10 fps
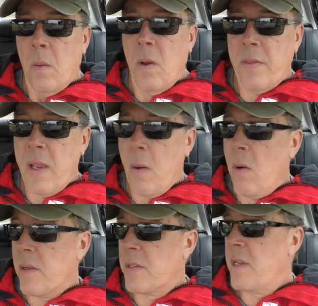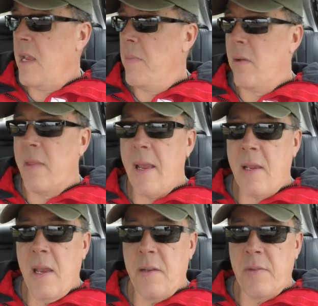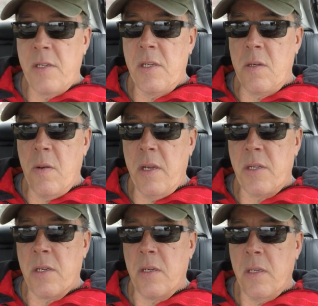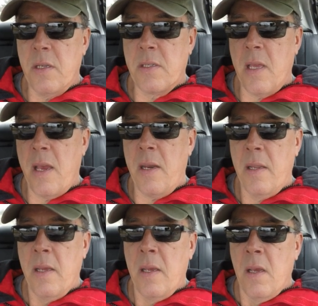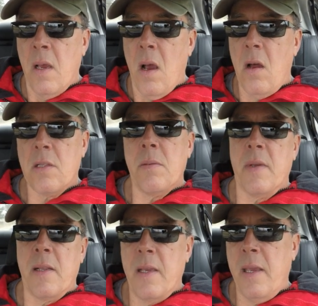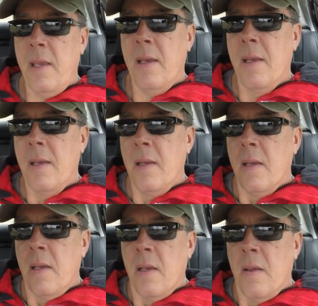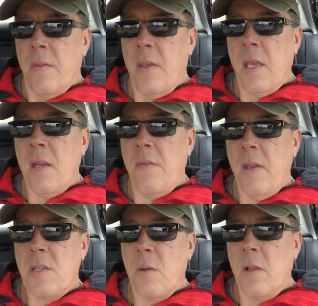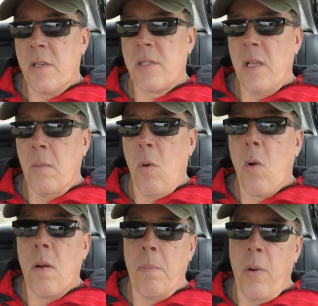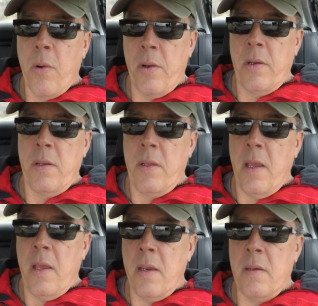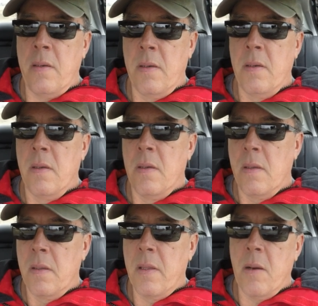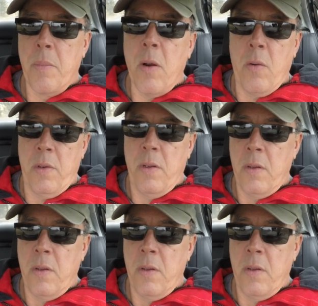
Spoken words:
One thing I want to say about that kind of a situation is that ultimately the individual is still more important than their boat.